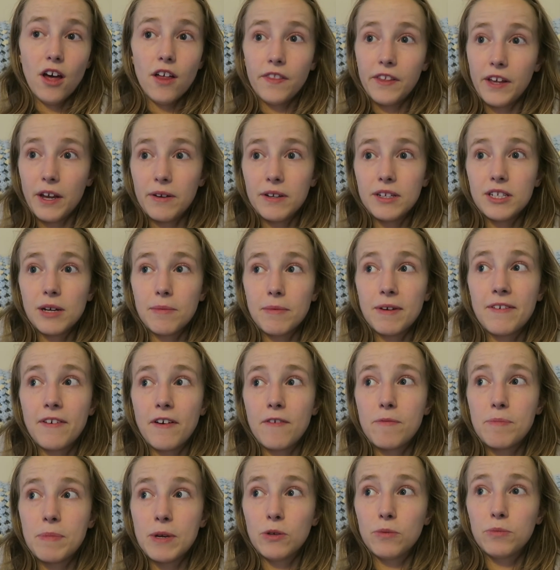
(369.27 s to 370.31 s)
The only time I've
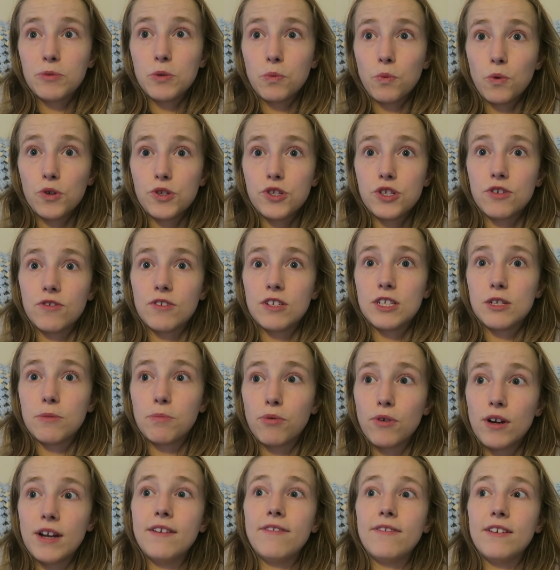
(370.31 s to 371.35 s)
ever been up to Worcester is to
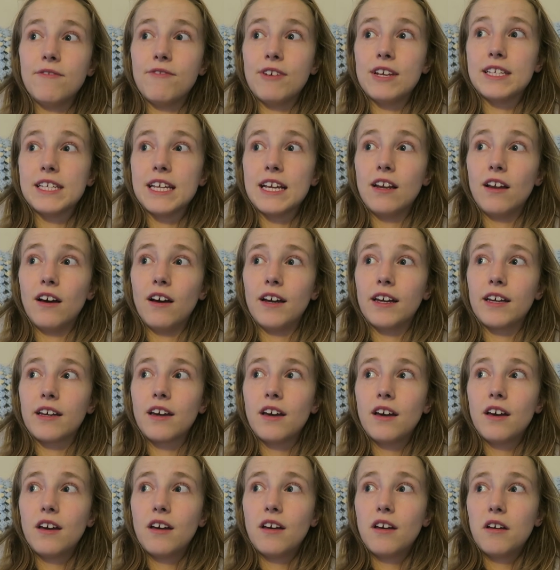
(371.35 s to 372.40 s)
briefly visit,
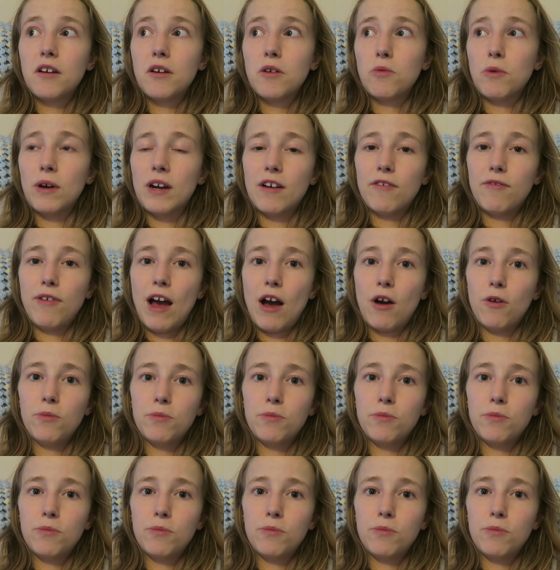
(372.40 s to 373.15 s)
like, when I've